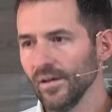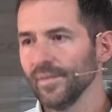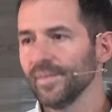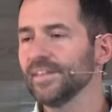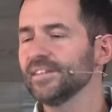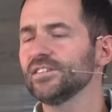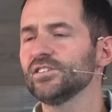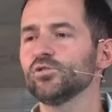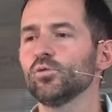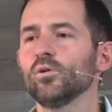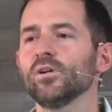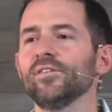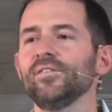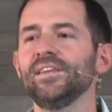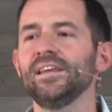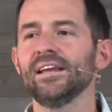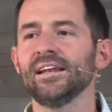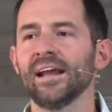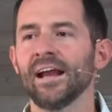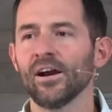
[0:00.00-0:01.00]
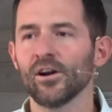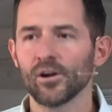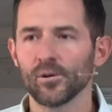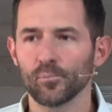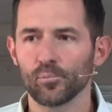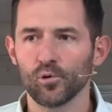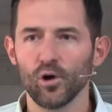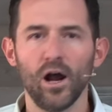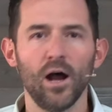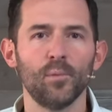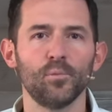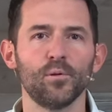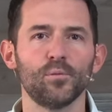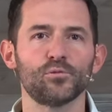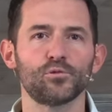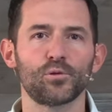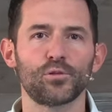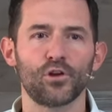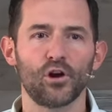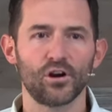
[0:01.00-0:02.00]
This is one of the inherent
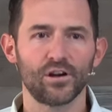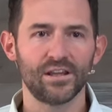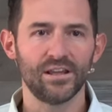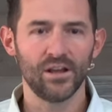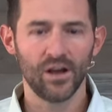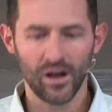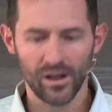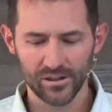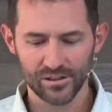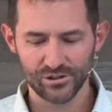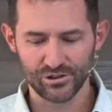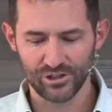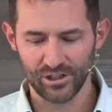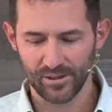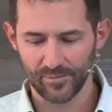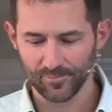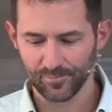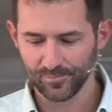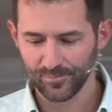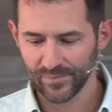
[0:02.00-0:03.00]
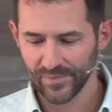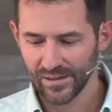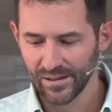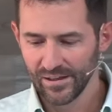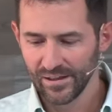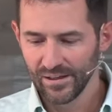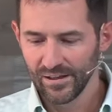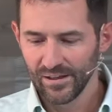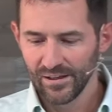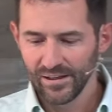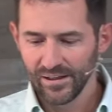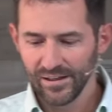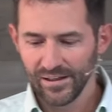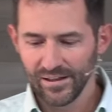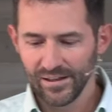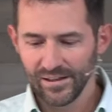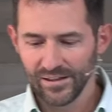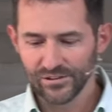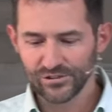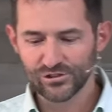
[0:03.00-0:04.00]
problems with archaeology.
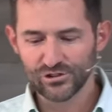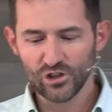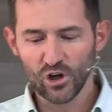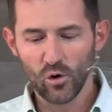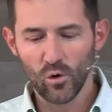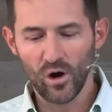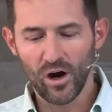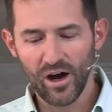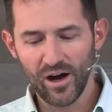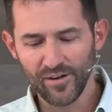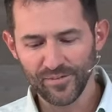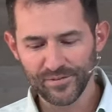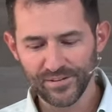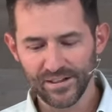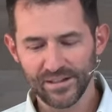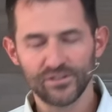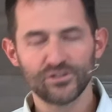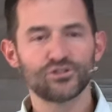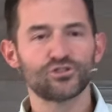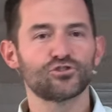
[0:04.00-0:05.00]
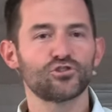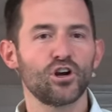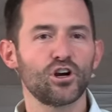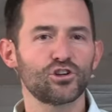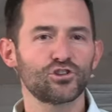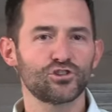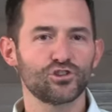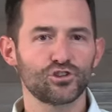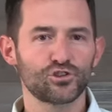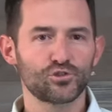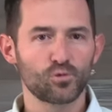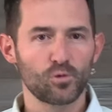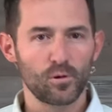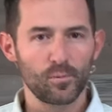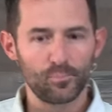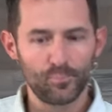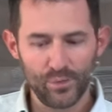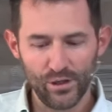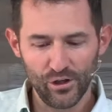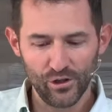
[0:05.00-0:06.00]
So often, structures were
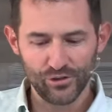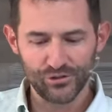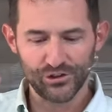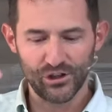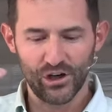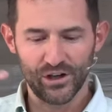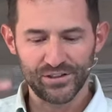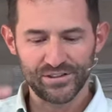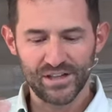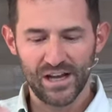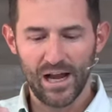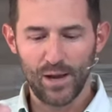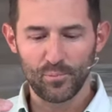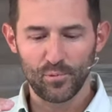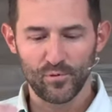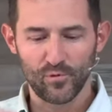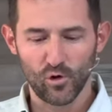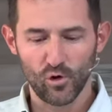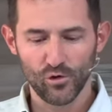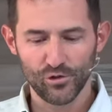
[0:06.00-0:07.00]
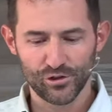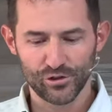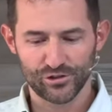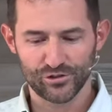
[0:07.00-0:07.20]
built on top of older